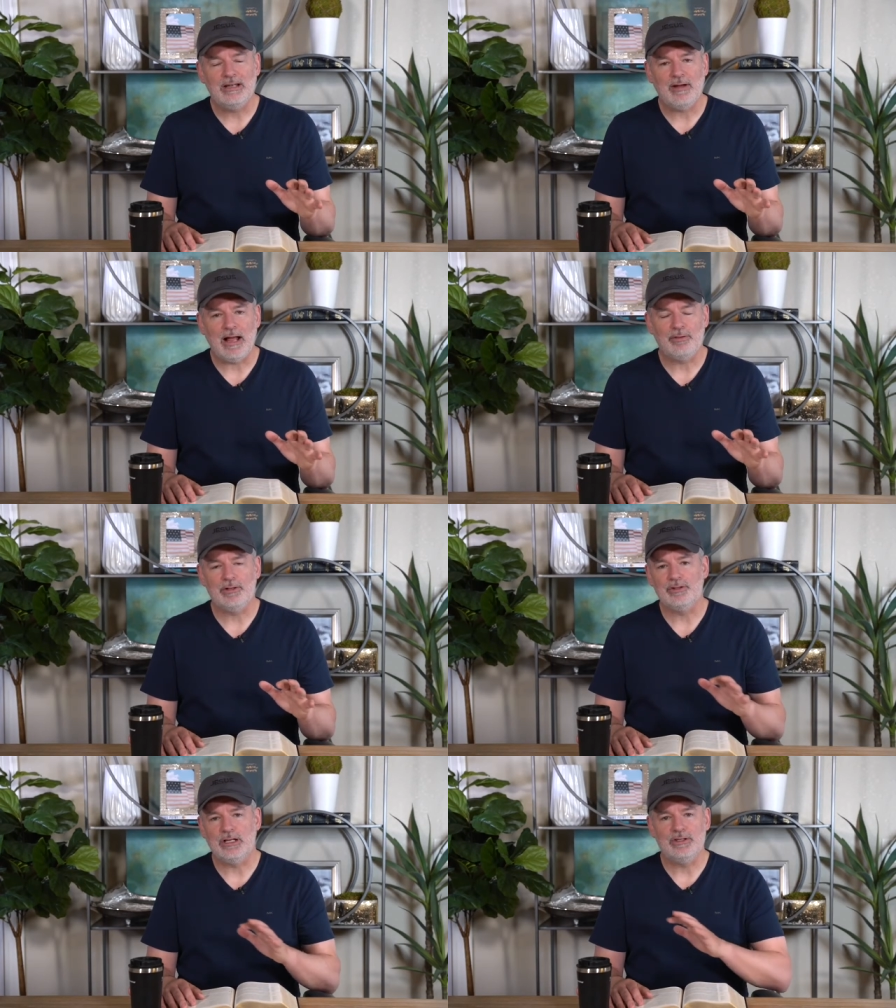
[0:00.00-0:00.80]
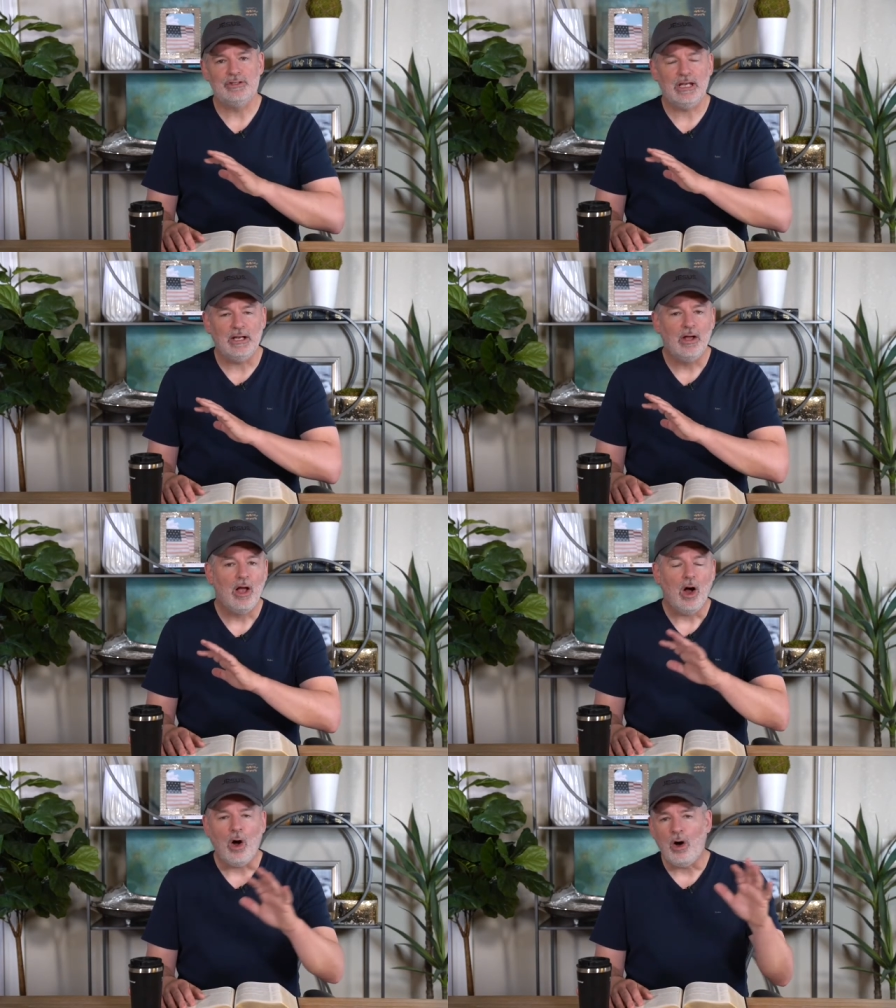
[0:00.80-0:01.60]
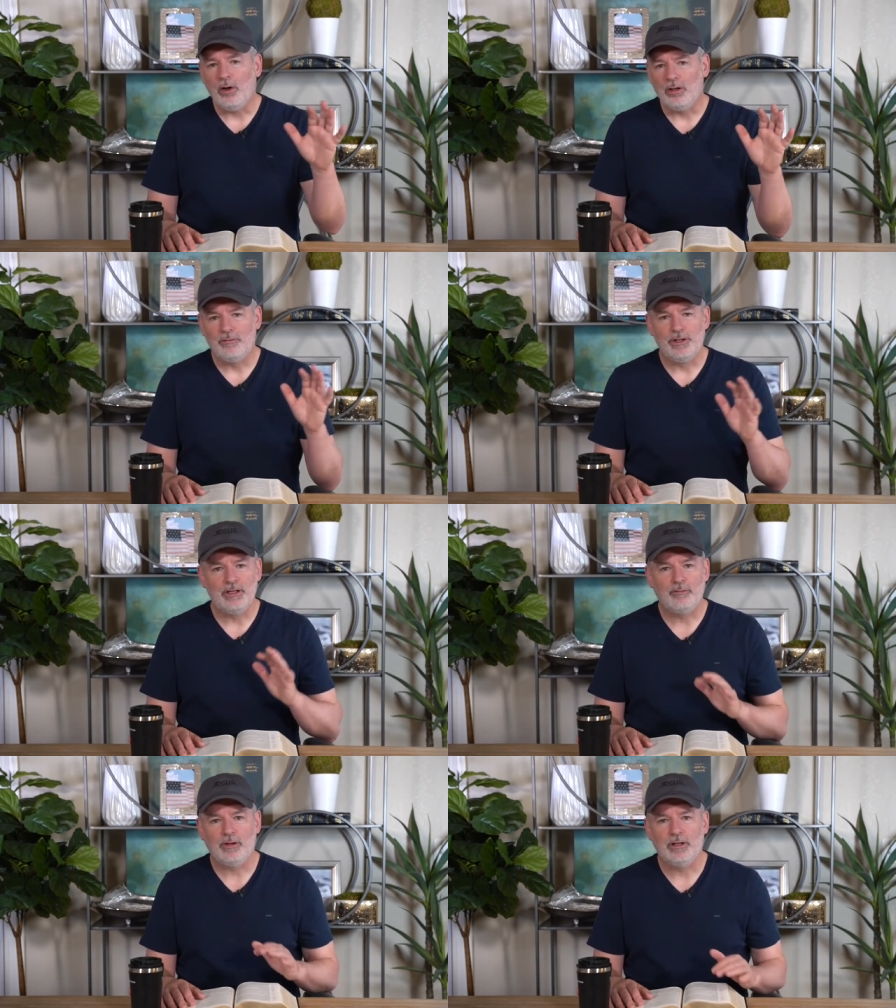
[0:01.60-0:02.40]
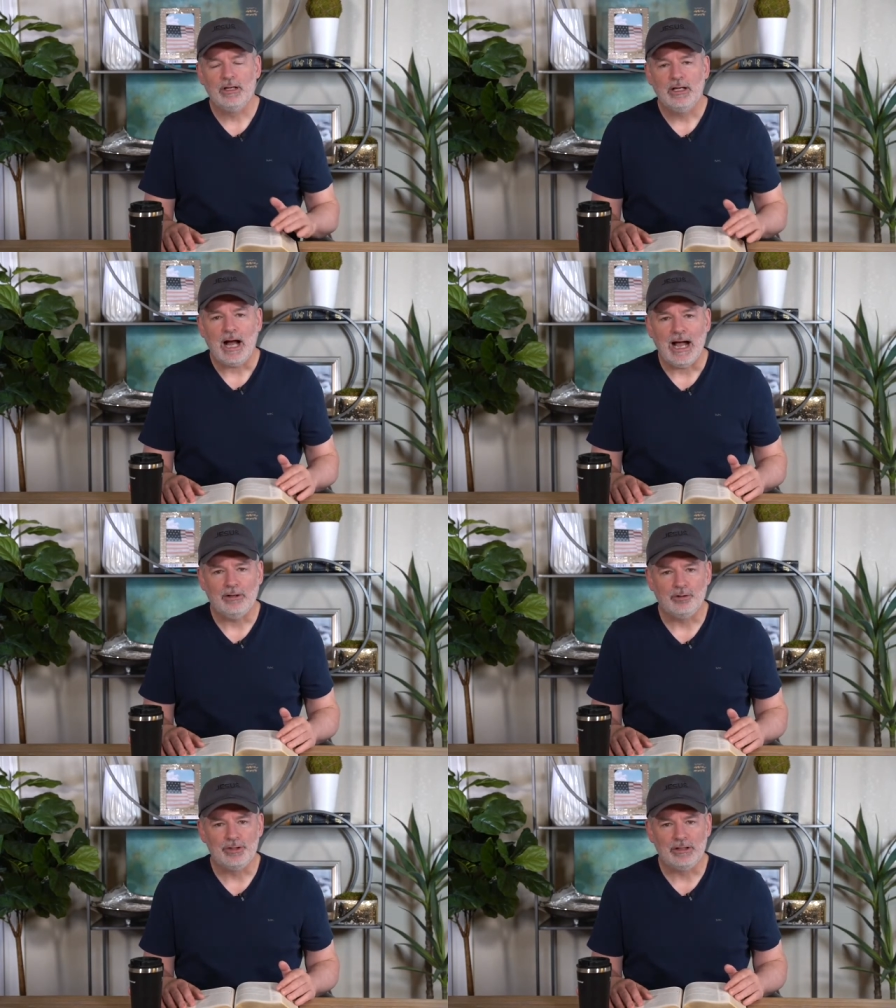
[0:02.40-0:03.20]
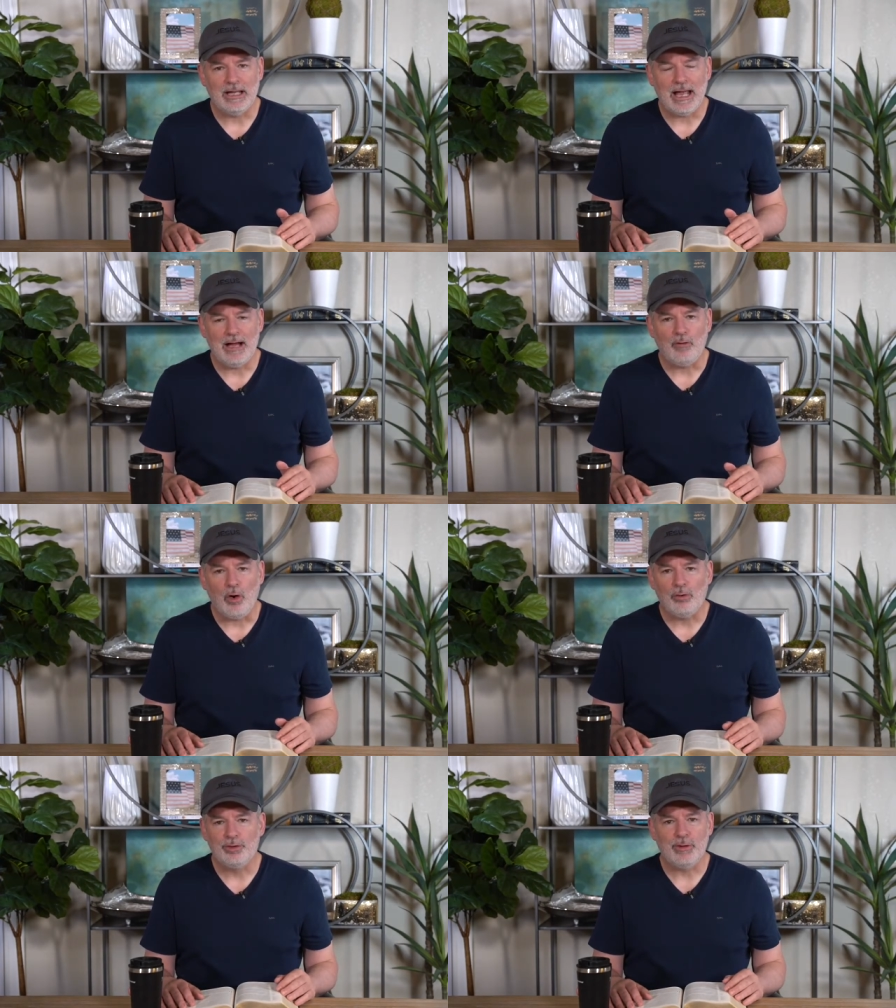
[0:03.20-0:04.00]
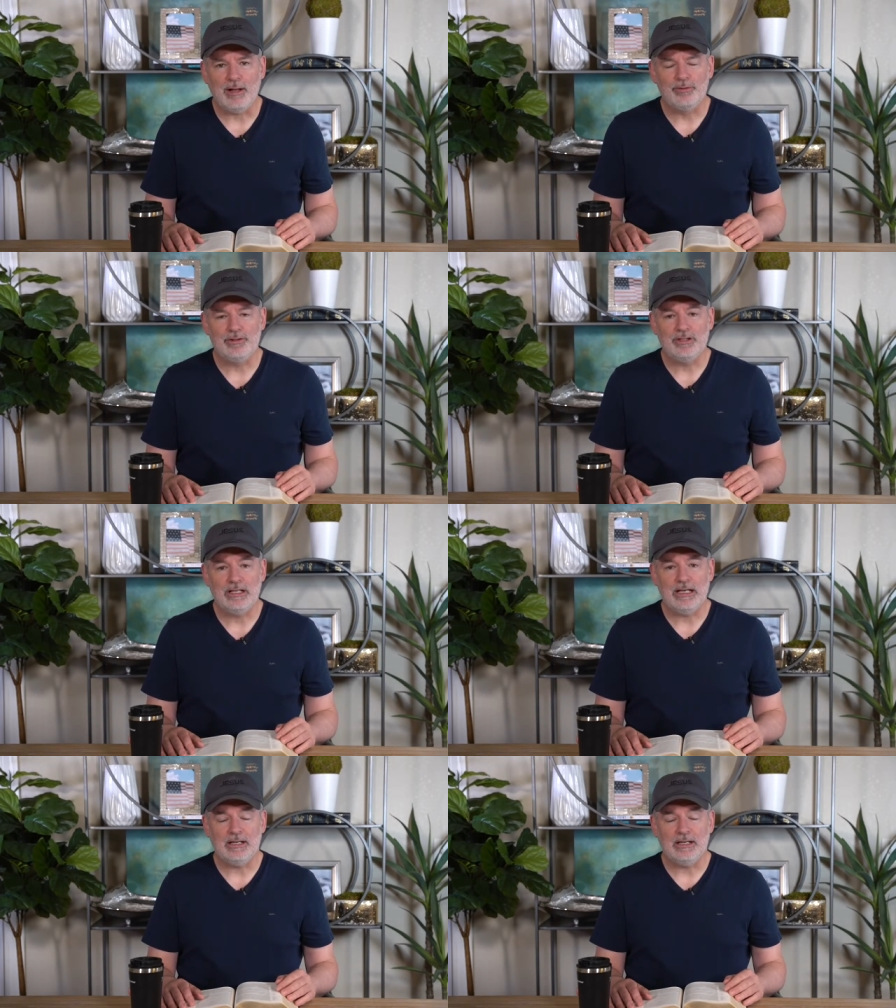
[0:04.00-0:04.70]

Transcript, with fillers: of Athens and he's seen all of the different idols that they have all throughout the city.